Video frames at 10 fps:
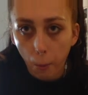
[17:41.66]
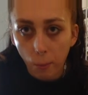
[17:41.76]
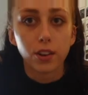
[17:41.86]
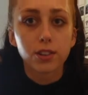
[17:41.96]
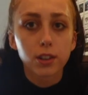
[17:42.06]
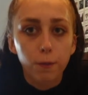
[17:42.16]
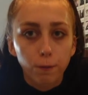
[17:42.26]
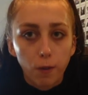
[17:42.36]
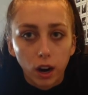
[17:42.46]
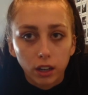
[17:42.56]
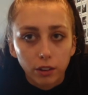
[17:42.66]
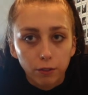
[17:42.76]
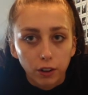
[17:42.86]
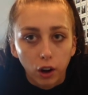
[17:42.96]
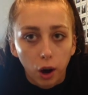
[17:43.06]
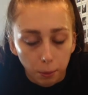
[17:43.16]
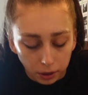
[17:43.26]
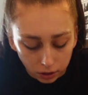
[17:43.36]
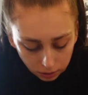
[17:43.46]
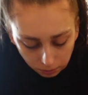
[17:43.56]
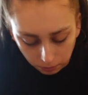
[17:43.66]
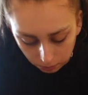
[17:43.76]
This is fucking phenomenal.